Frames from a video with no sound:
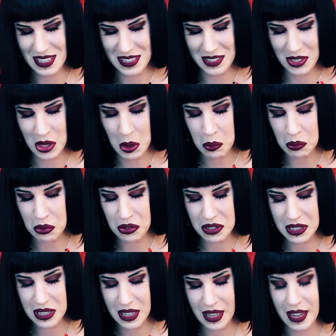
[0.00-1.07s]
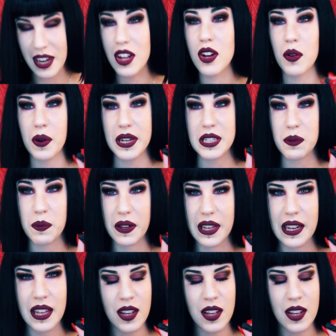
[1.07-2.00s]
It's not really. I don't know where it's been.